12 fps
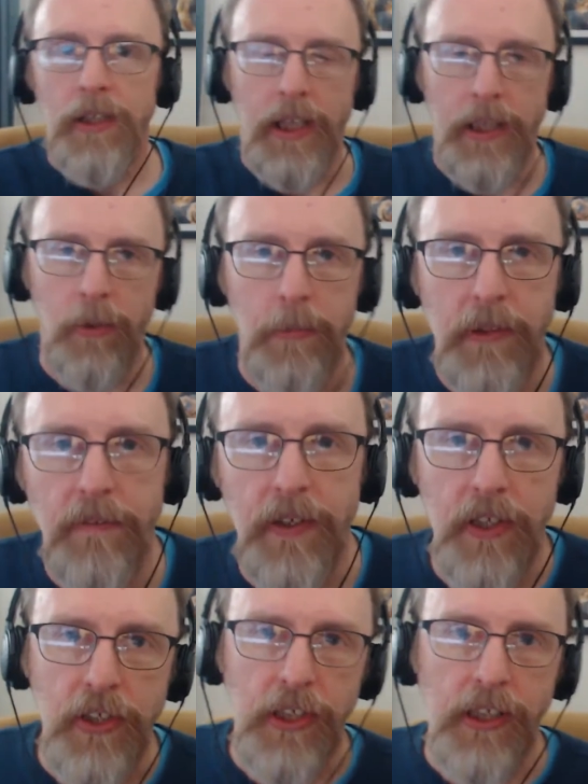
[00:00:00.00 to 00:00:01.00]
I will be
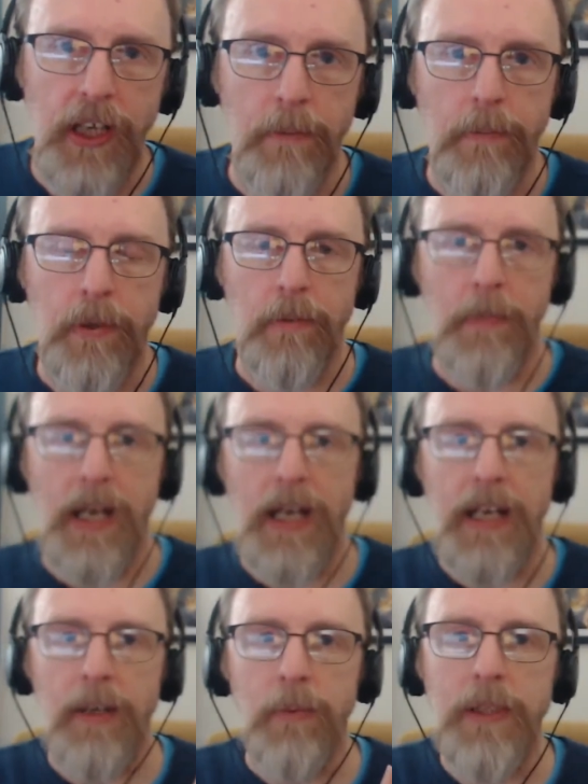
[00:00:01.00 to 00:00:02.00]
finishing up
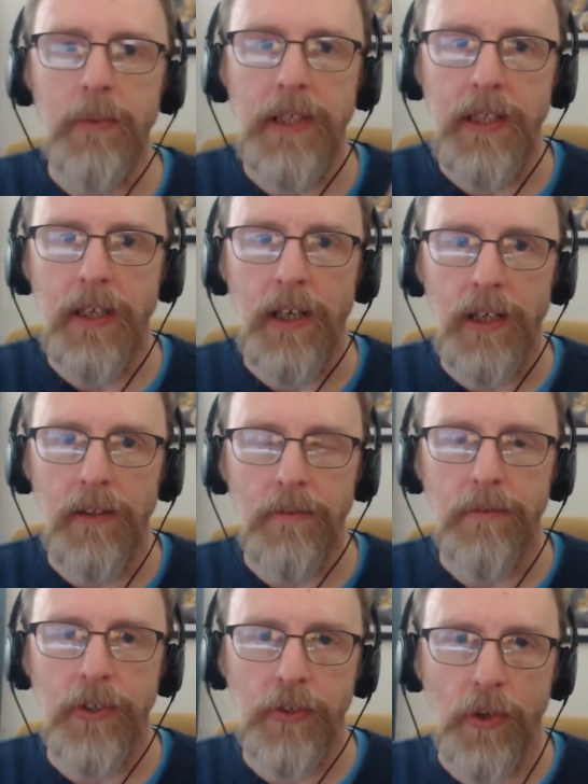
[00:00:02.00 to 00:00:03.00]
my reread
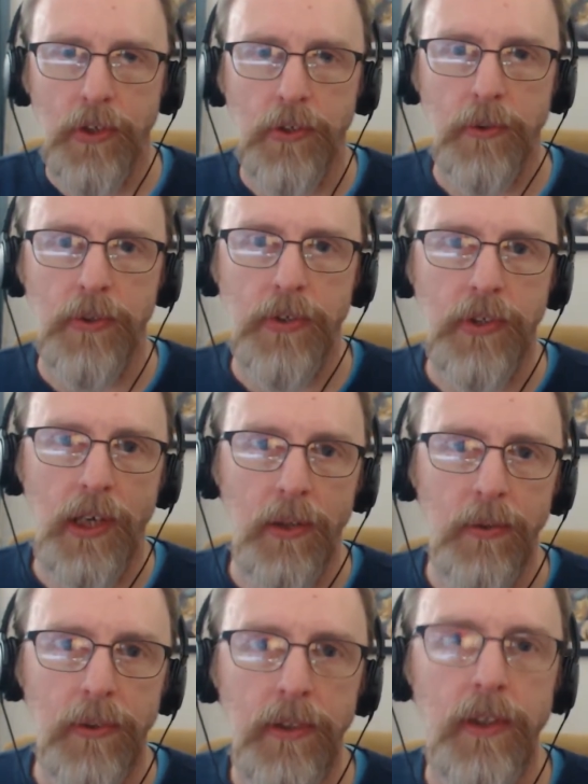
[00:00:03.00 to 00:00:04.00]
of the Sorcerer's
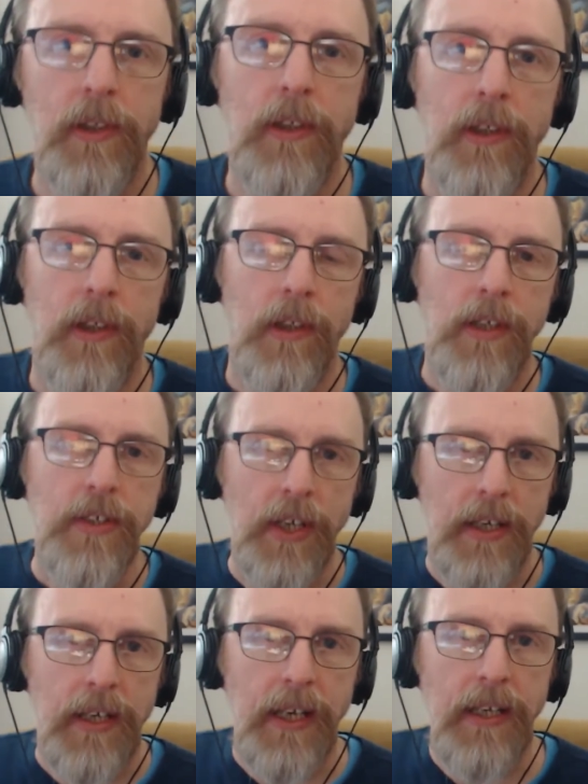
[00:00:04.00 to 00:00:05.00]
Stone
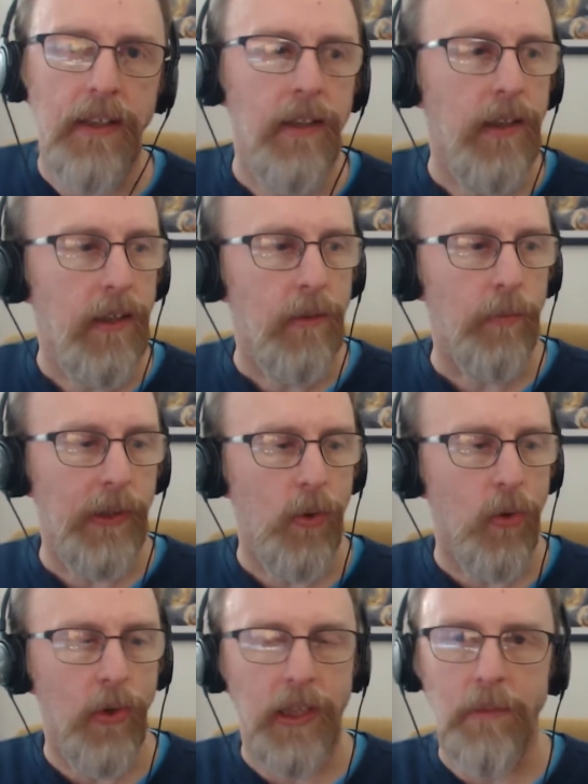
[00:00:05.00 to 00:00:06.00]
Sunday,
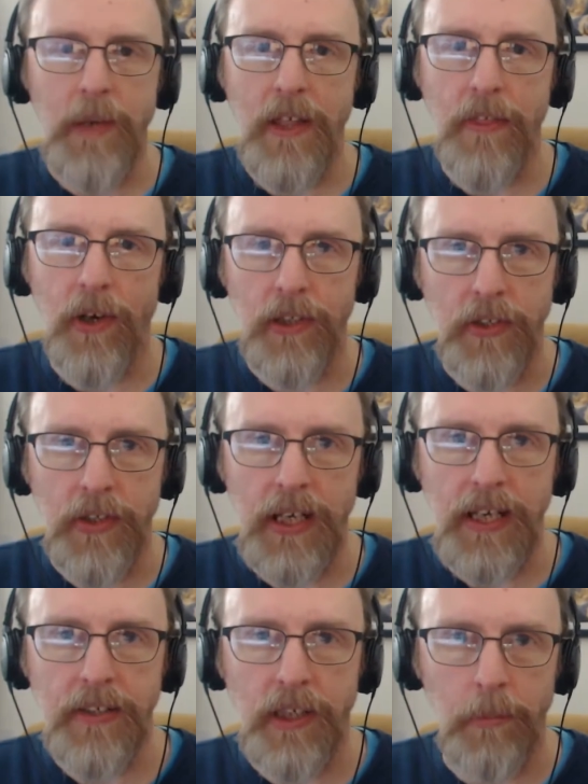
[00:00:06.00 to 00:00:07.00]
recording my thoughts on the
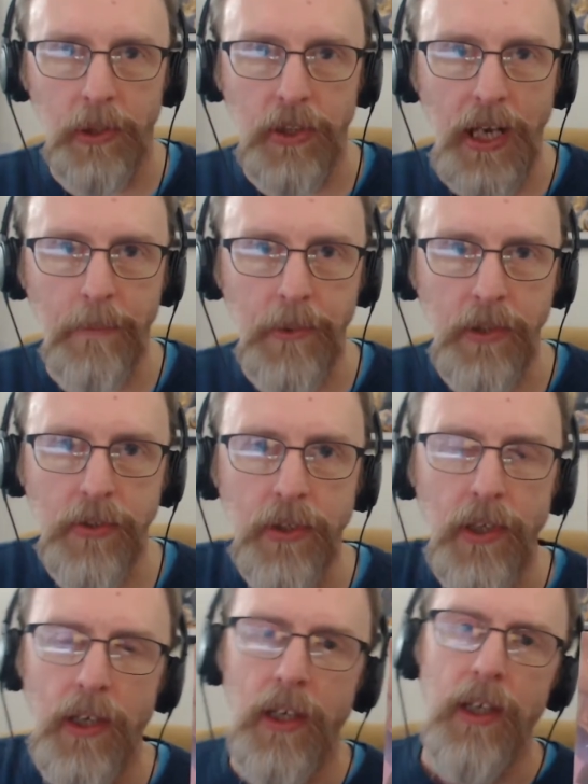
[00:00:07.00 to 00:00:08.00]
last couple of chapters,
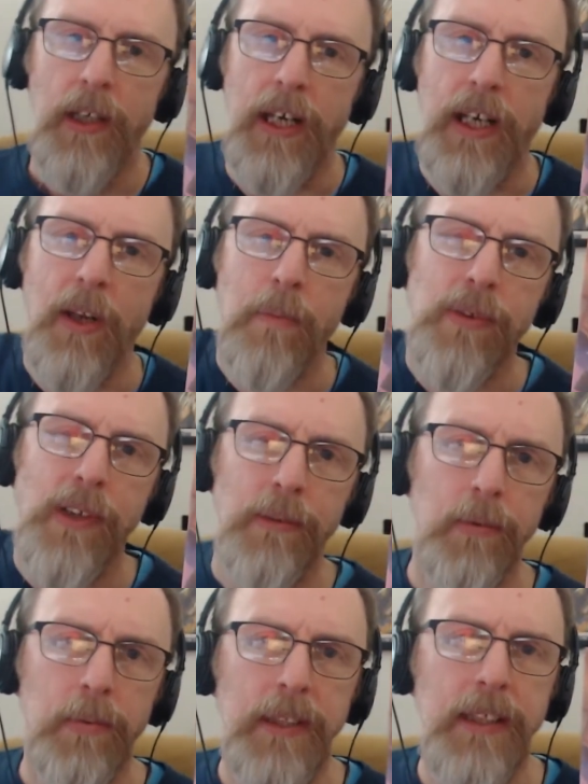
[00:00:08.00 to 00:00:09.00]
and I'll
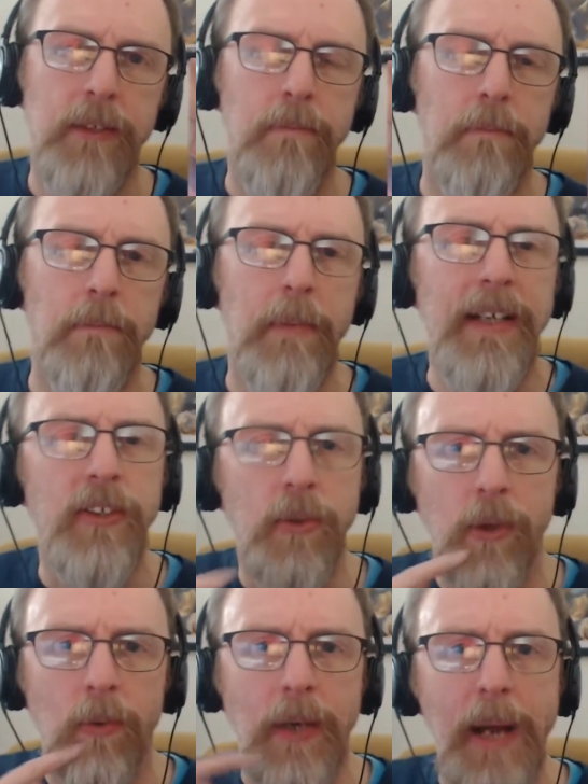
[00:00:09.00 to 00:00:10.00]
might do
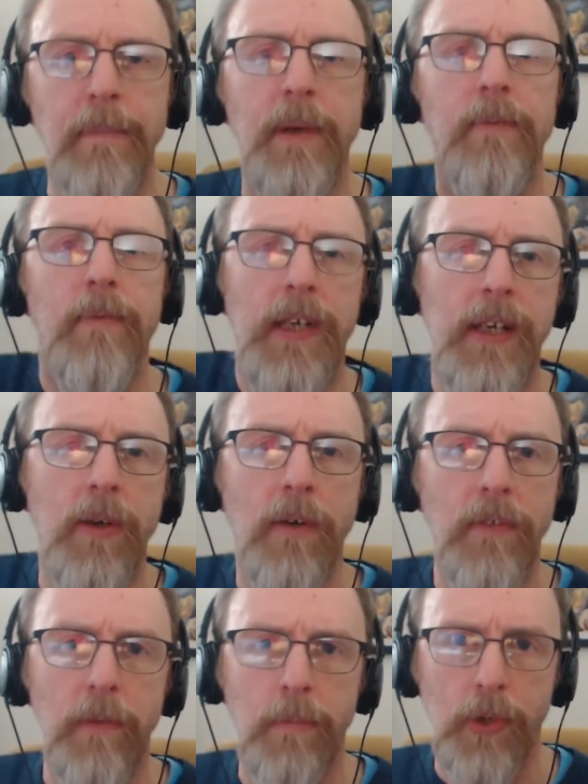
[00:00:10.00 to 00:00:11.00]
a wrap-up video
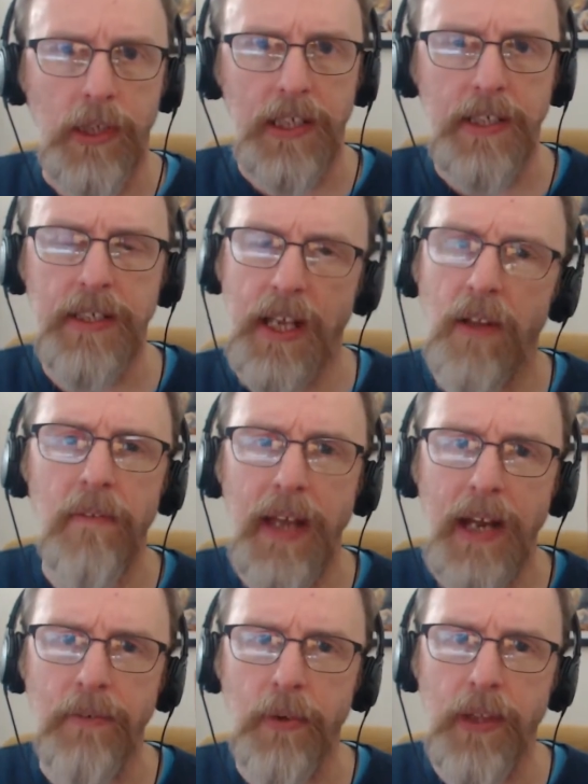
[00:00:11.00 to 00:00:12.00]
of the book itself
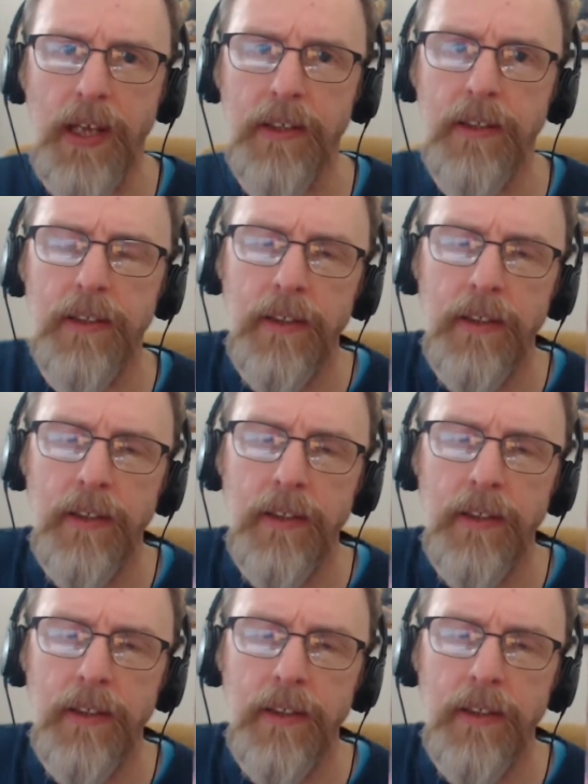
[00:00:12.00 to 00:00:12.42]
after that.